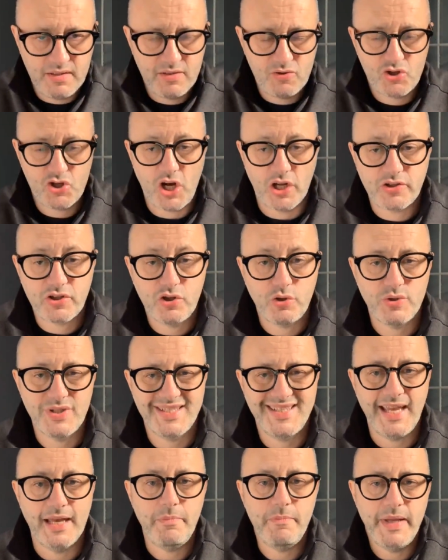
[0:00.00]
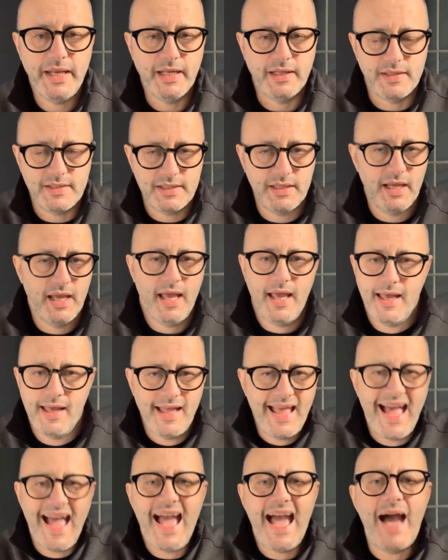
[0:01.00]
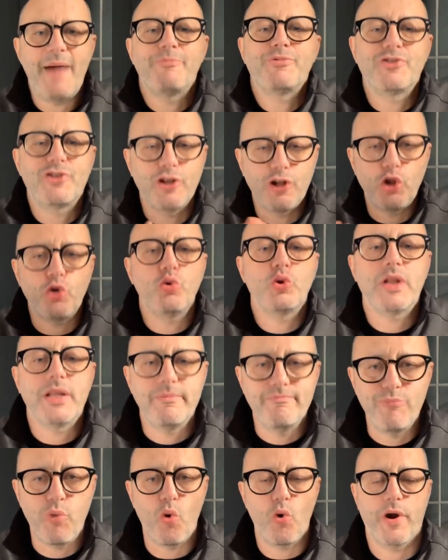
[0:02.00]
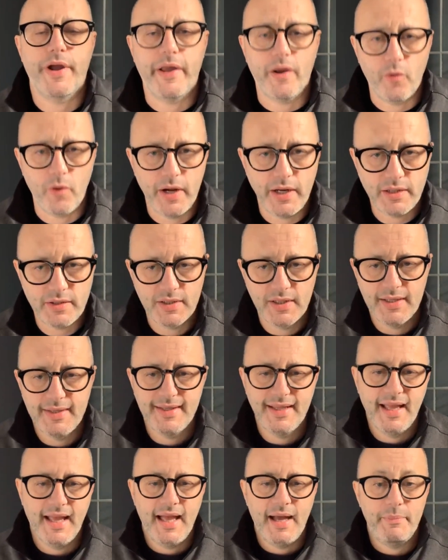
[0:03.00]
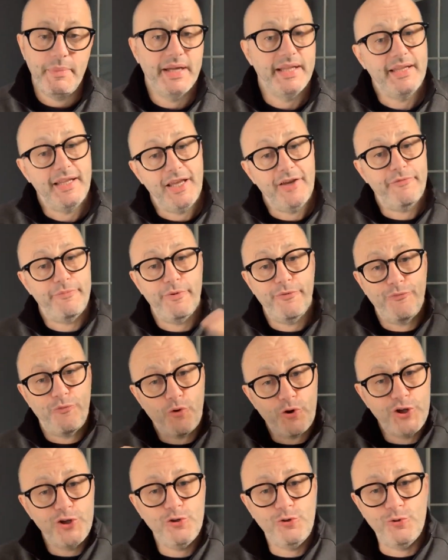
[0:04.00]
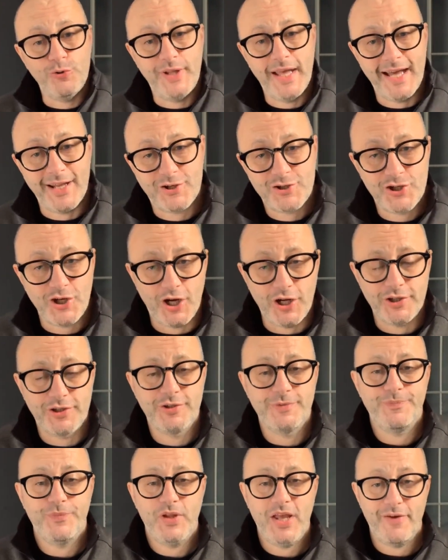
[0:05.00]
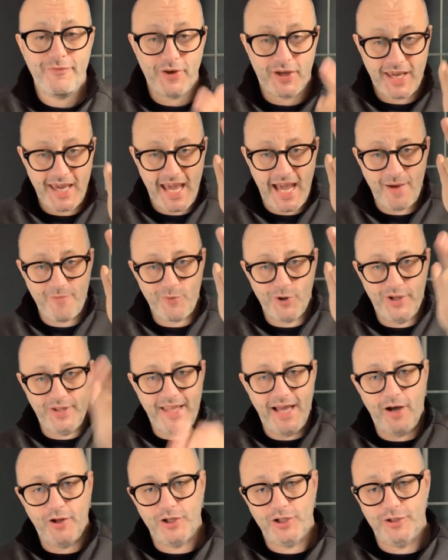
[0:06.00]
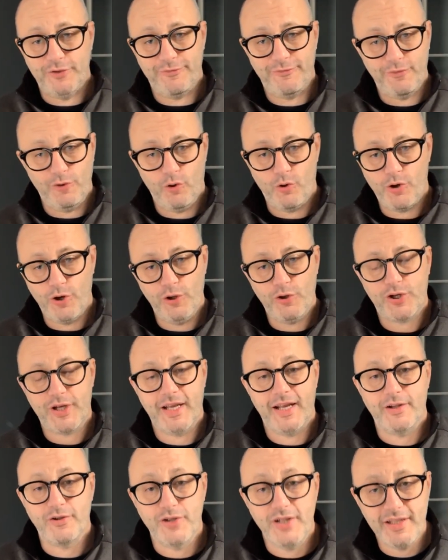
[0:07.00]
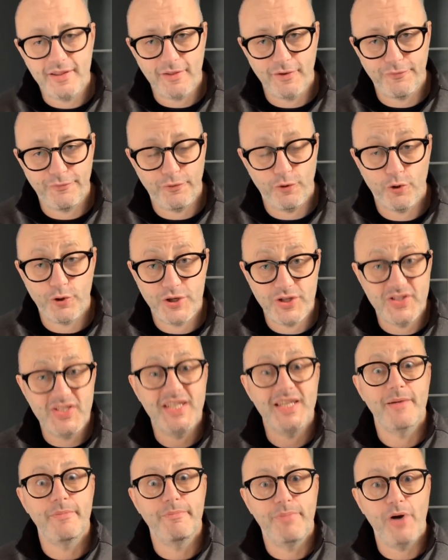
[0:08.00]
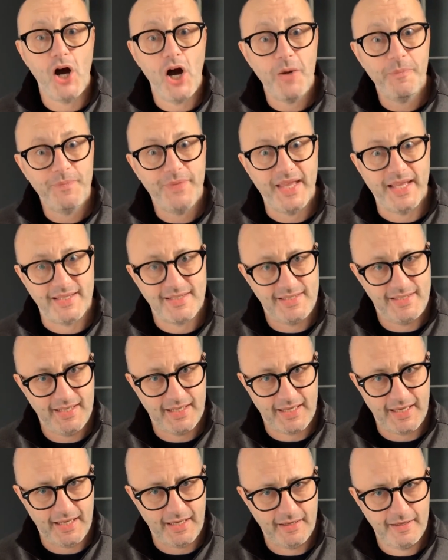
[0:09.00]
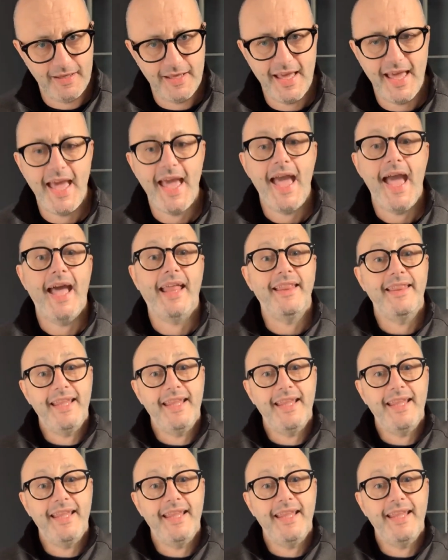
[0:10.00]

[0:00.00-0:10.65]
Shot goes 10 minutes. Absolutely boring, right? But if before you do that shot, you have a camera down on the floor, looking underneath the floor, and you see a bomb that's ticking, and